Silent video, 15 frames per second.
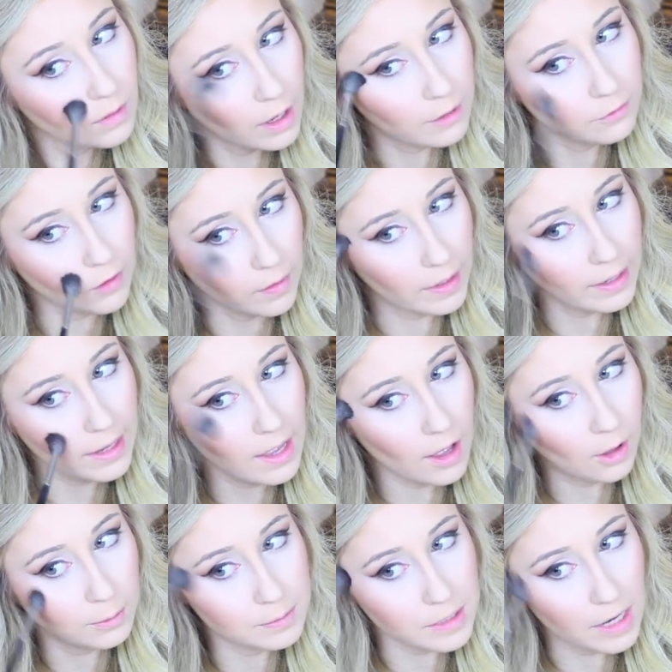I feel like it
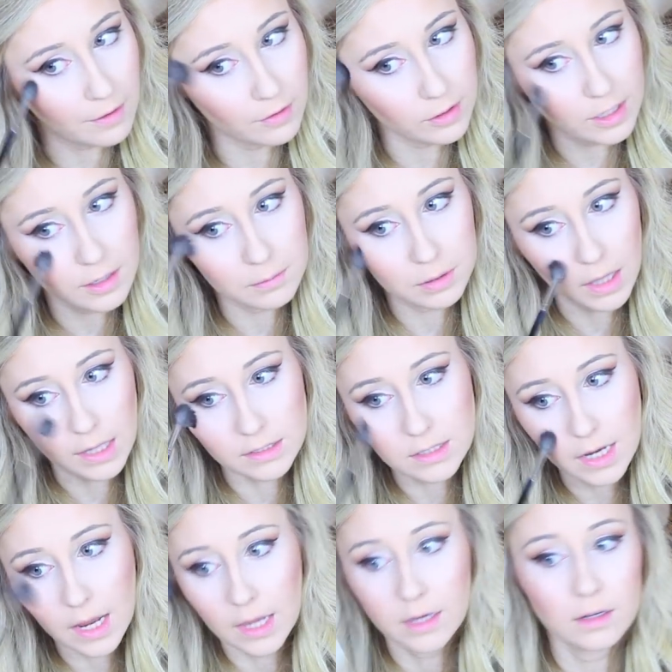helps everything blend
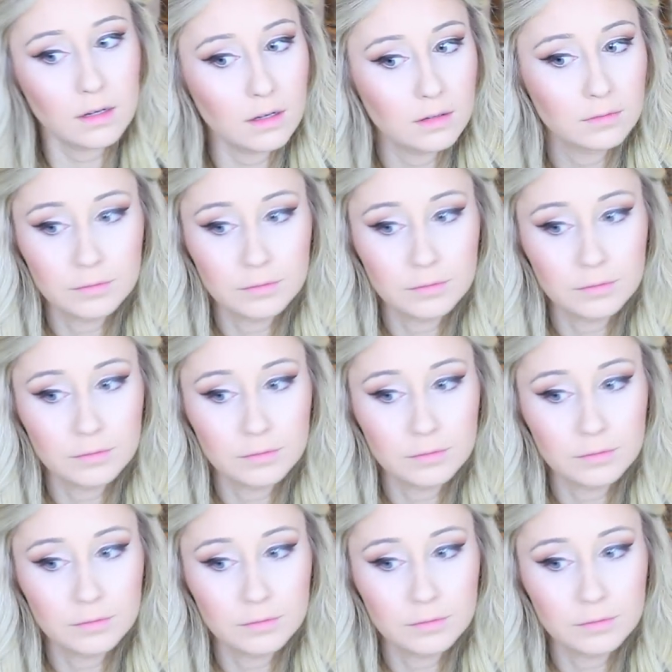in.